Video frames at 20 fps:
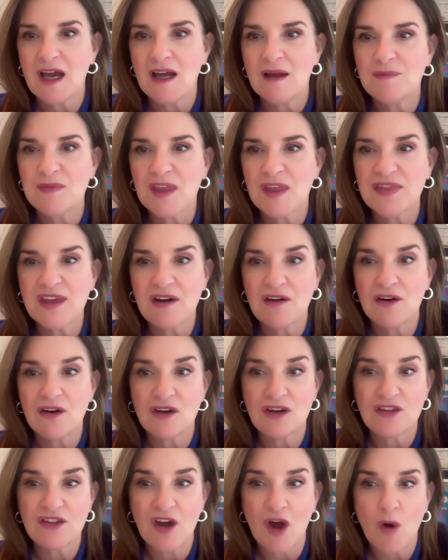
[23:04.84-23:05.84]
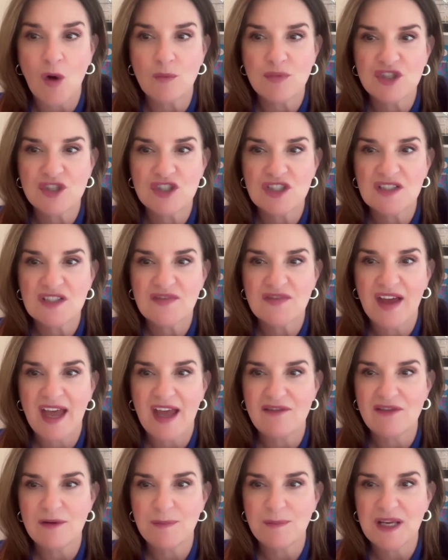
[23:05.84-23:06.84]
There are other options for
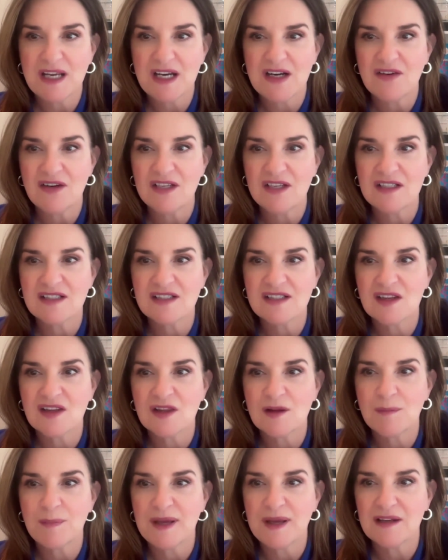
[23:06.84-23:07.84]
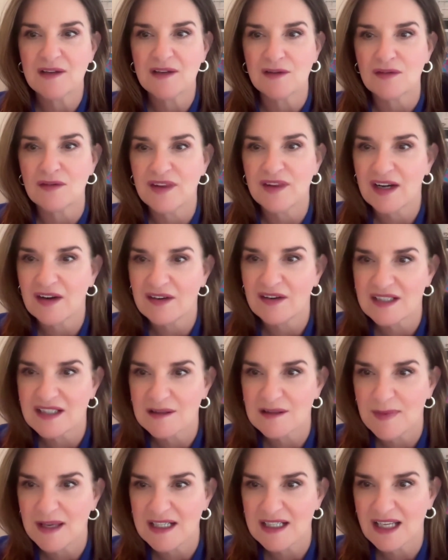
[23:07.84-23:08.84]
heavy periods than the pill. There
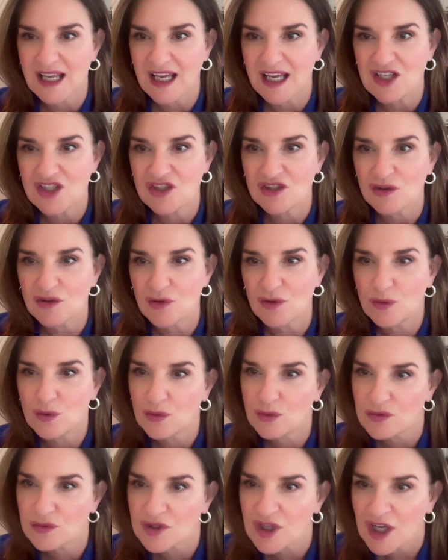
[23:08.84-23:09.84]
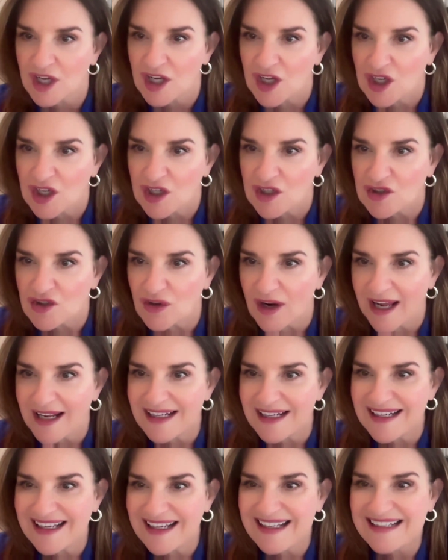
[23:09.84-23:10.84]
is medication called
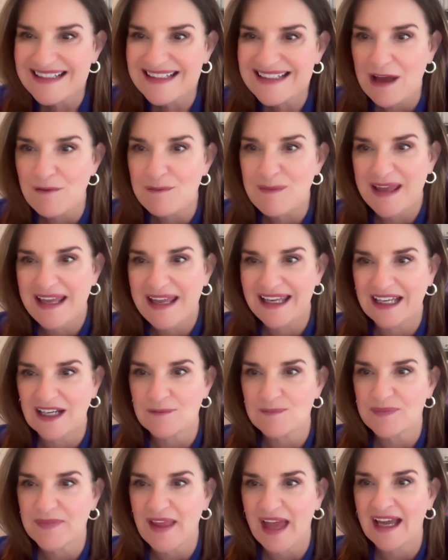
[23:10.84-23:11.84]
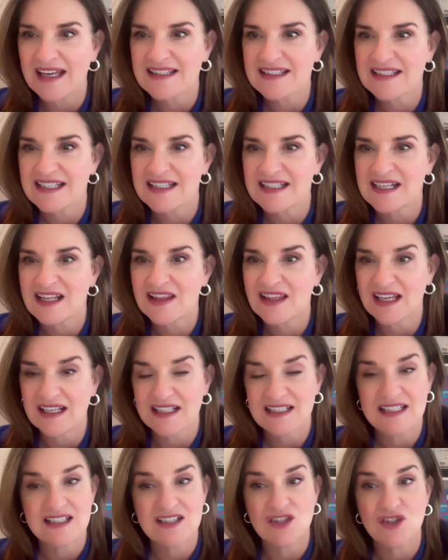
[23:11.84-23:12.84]
tranexamic acid
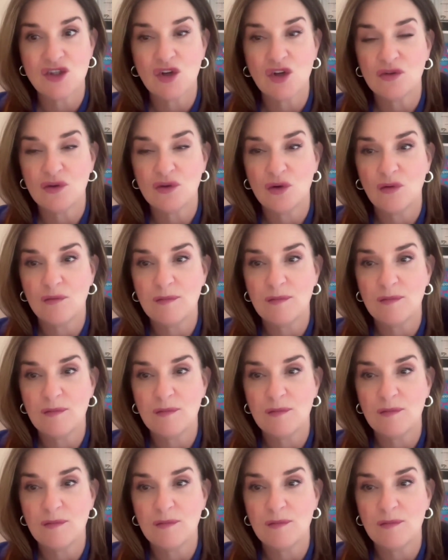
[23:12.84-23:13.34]
that is non.